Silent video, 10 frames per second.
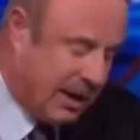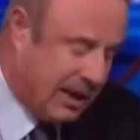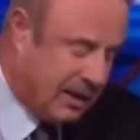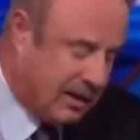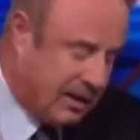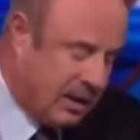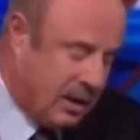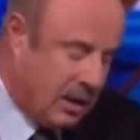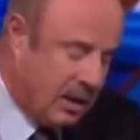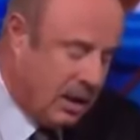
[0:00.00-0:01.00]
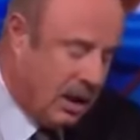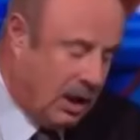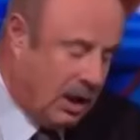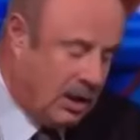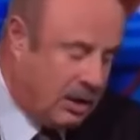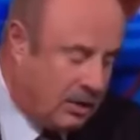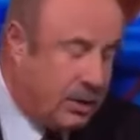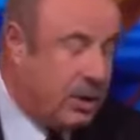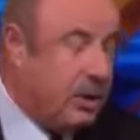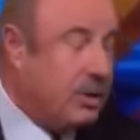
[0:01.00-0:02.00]
count. You
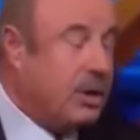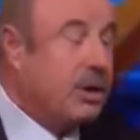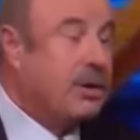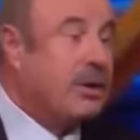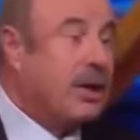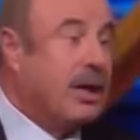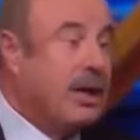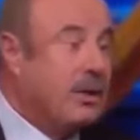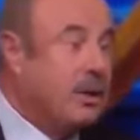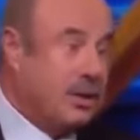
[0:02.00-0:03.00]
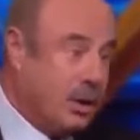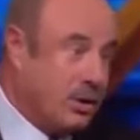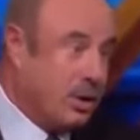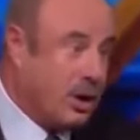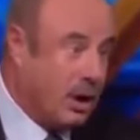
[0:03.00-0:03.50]
search her things, you search her